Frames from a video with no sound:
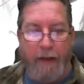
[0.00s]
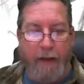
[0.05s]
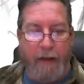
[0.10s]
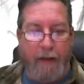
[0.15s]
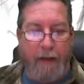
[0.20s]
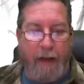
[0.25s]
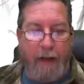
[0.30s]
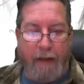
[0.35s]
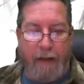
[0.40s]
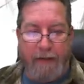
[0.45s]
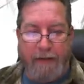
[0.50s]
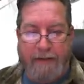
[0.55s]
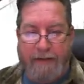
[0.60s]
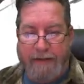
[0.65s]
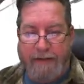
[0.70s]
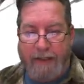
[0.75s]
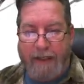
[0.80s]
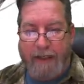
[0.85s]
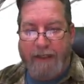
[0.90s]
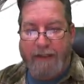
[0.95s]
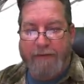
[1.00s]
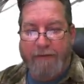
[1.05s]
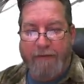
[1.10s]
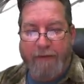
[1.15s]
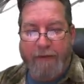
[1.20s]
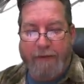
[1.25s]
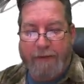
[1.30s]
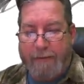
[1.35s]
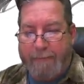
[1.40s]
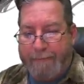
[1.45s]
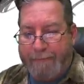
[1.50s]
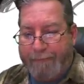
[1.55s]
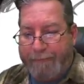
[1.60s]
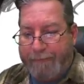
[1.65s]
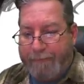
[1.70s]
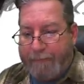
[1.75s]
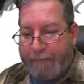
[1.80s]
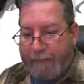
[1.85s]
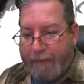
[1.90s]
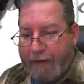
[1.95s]
Uh, this is the latest version.
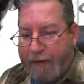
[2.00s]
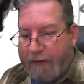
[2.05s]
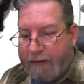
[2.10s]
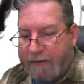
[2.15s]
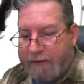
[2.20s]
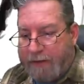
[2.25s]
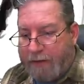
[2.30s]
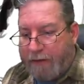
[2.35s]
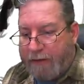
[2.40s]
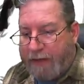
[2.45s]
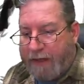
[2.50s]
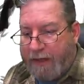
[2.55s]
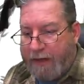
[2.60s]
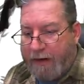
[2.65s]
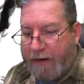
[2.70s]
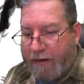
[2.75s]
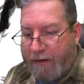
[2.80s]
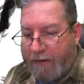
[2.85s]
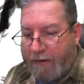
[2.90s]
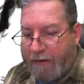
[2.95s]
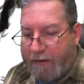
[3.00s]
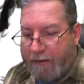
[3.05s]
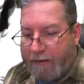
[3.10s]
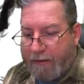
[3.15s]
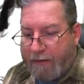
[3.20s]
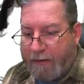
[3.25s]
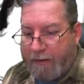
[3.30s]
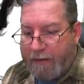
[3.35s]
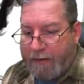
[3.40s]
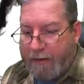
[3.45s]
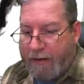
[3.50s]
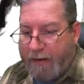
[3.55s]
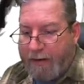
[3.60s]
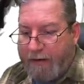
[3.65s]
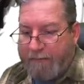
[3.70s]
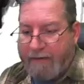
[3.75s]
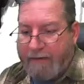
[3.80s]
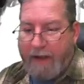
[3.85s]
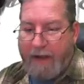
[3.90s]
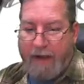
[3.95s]
So here,
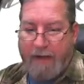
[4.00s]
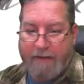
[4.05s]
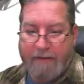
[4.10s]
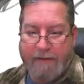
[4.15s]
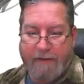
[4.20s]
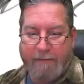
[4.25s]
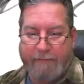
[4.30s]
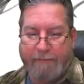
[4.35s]
I've got.